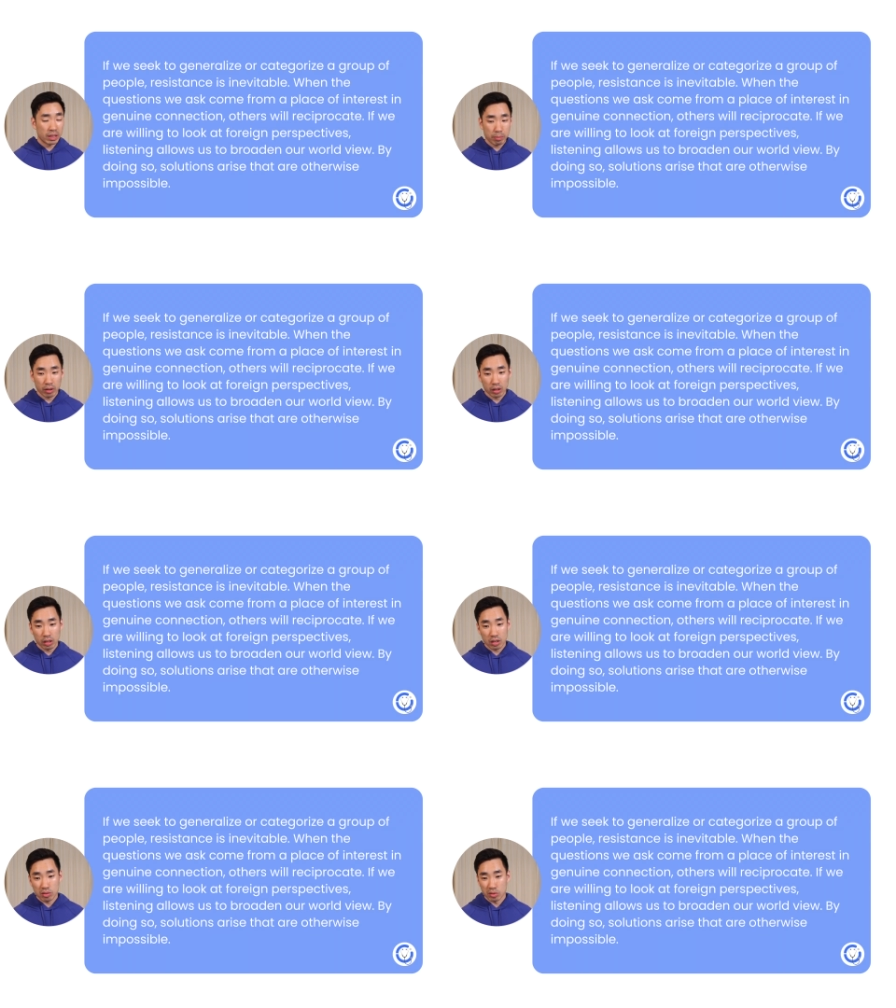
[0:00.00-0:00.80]

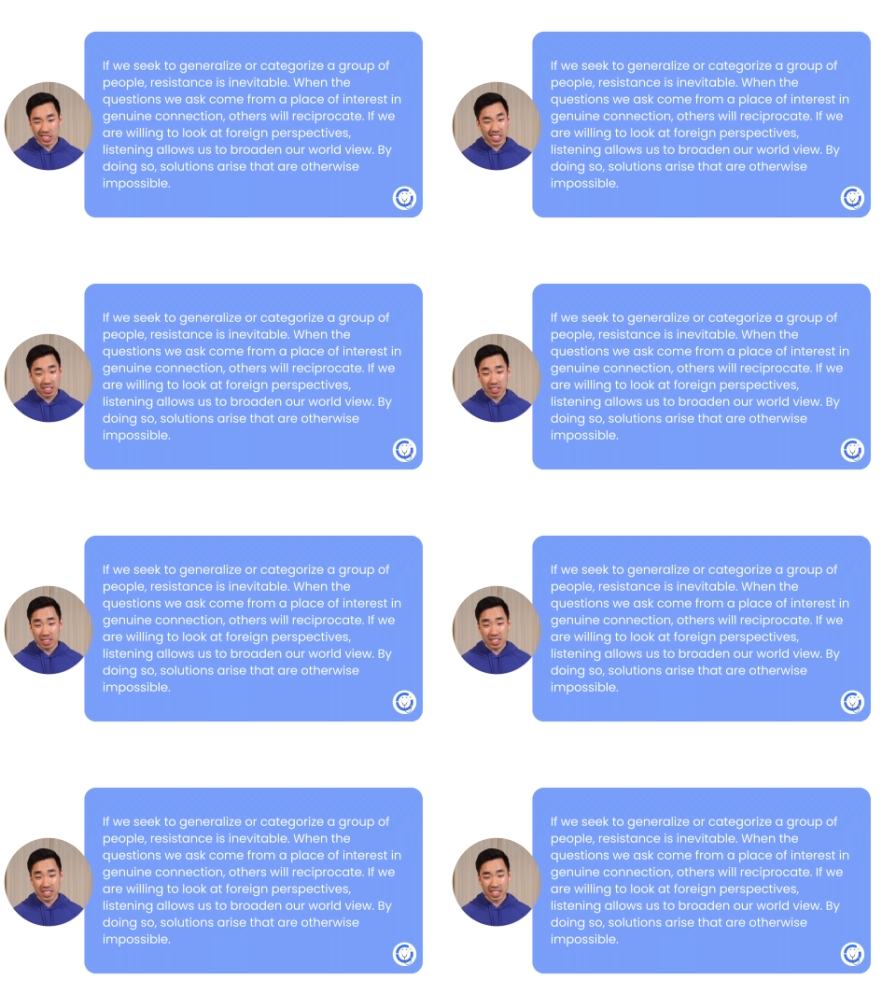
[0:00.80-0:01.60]
people,
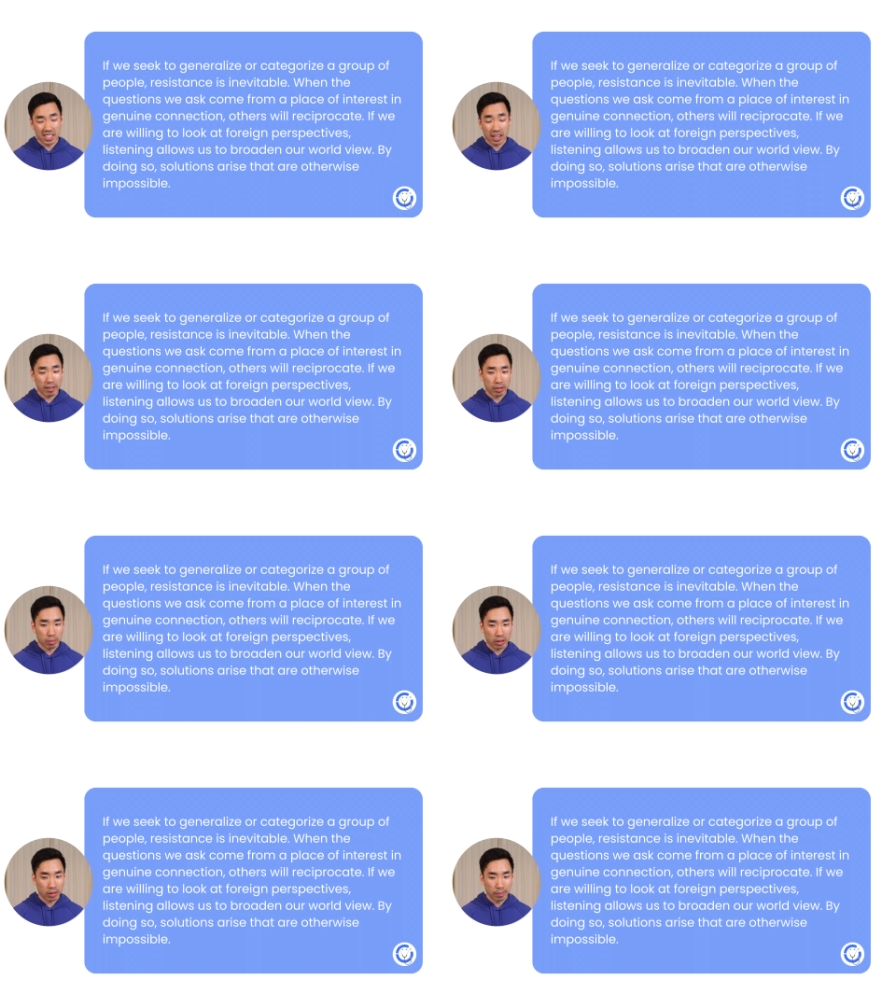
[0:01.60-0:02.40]
resistance is
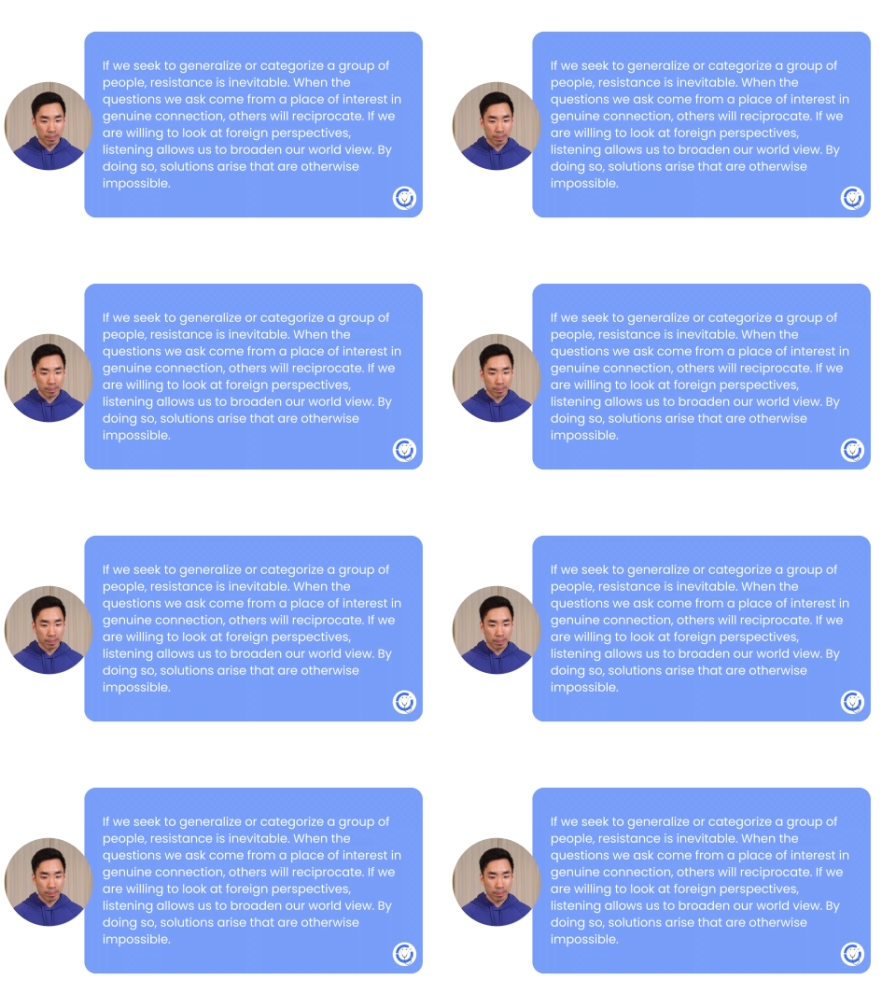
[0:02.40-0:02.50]
inevitable.